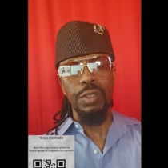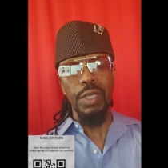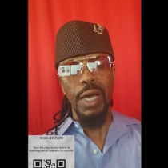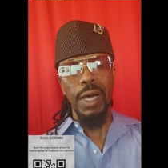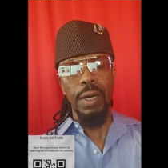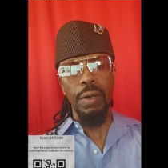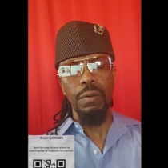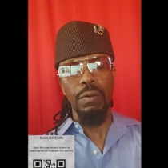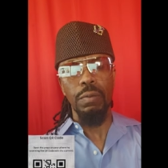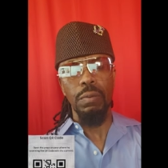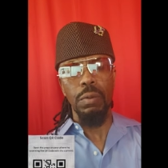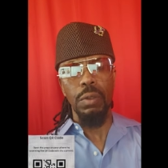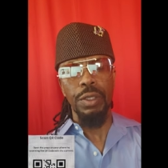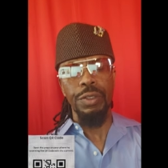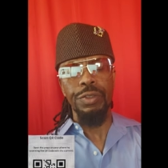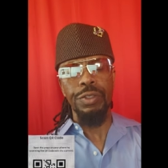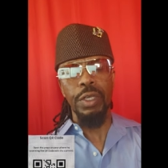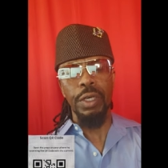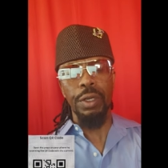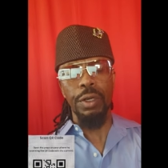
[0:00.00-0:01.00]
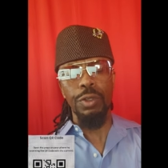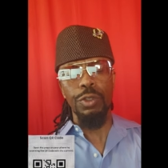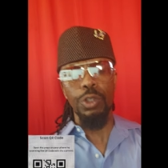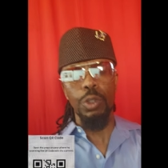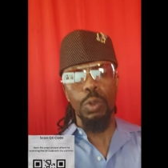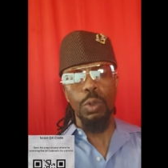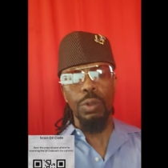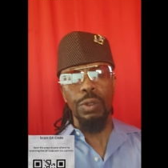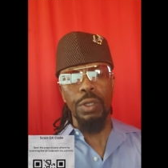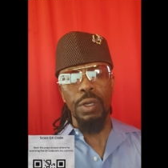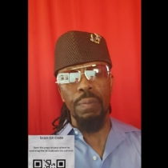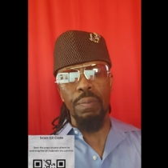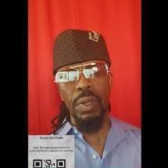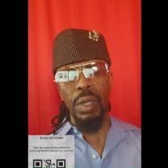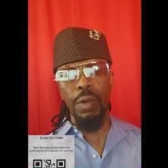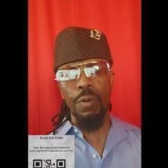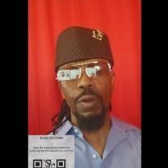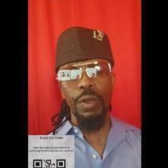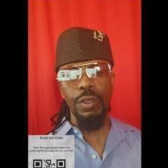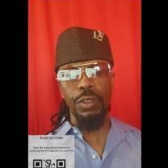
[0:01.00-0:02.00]
out. It's taking a toll on your
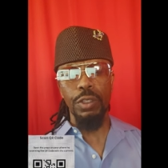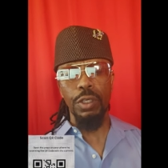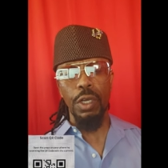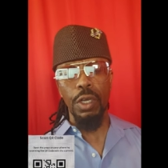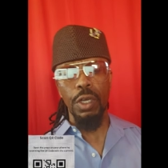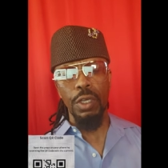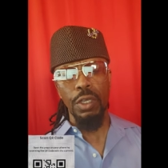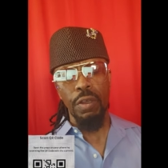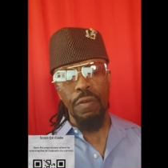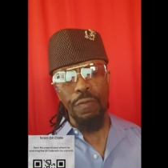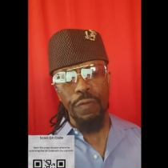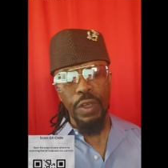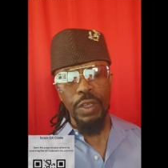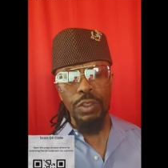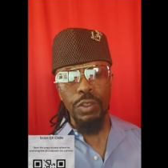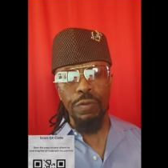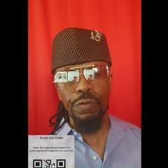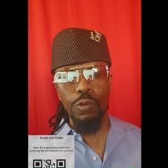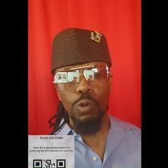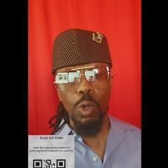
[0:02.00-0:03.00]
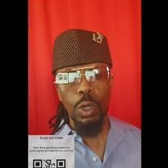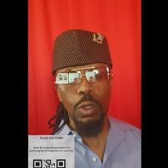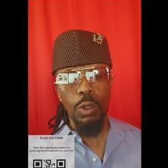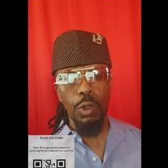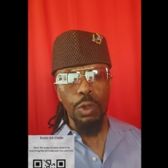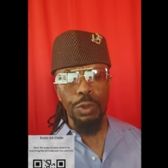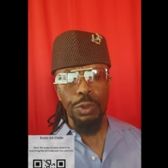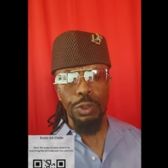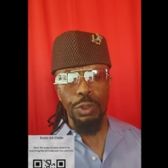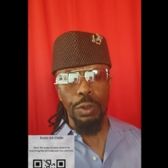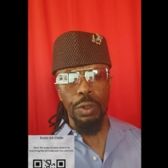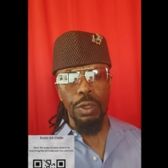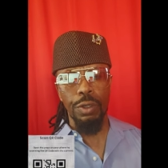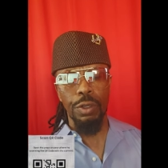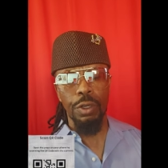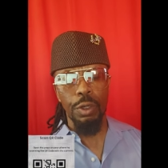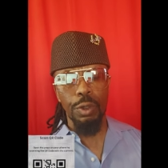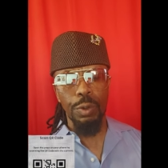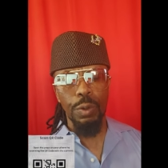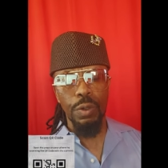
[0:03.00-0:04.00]
marriage. You're facing foreclosure. You
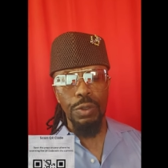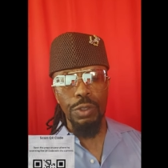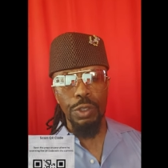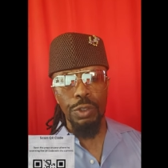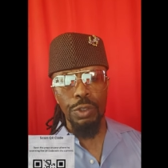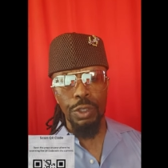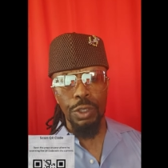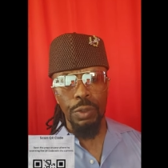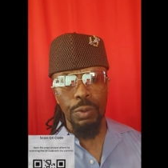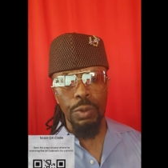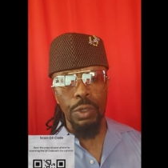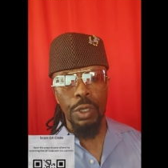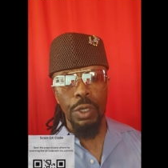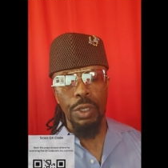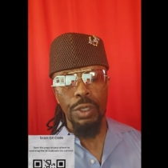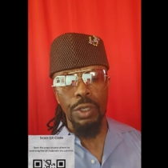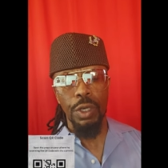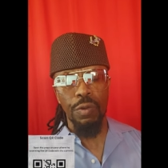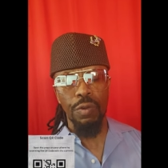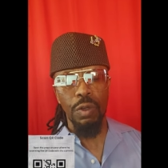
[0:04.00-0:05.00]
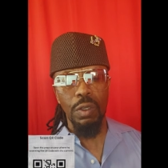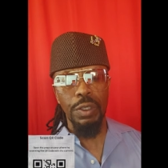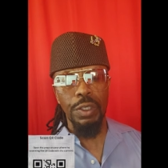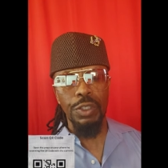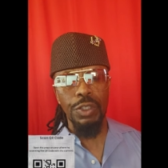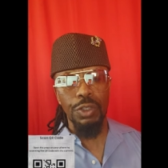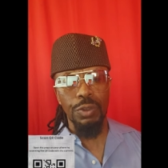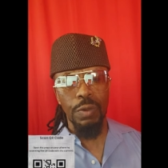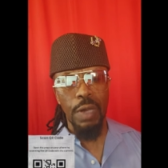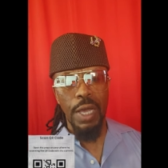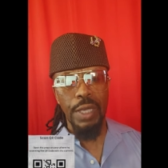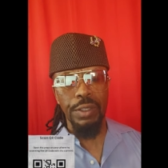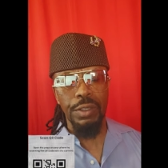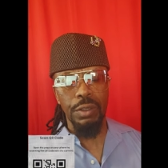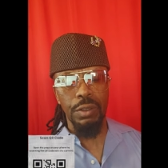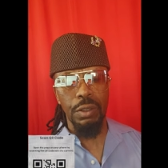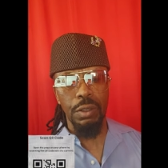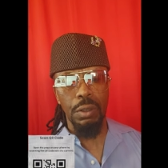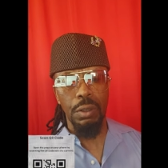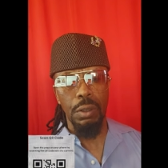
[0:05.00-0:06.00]
don't know what to do. You're really
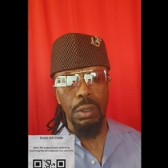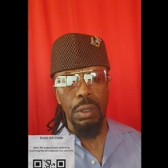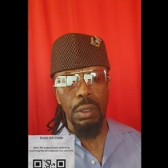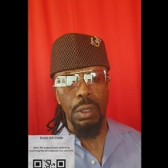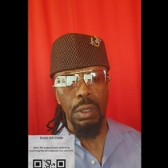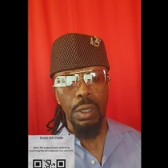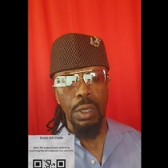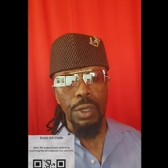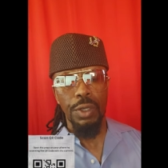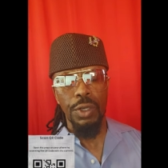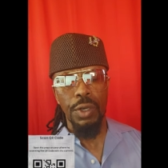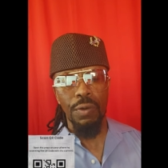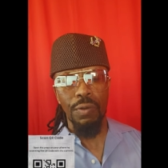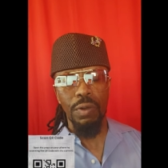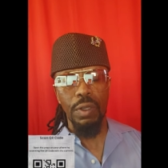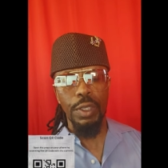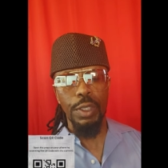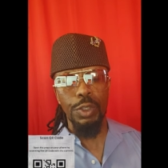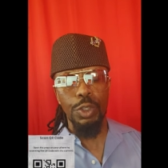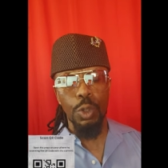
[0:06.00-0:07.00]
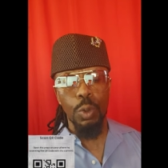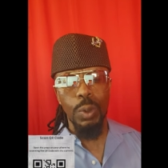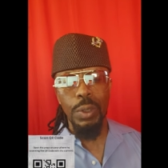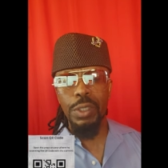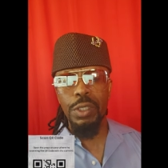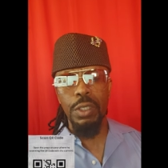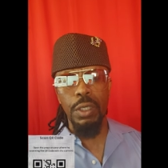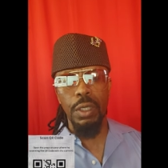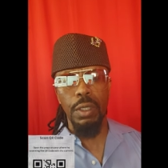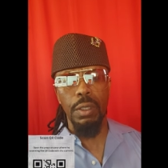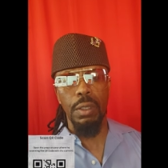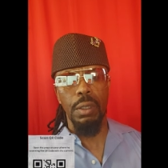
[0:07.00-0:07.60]
stressed. You're really daunted.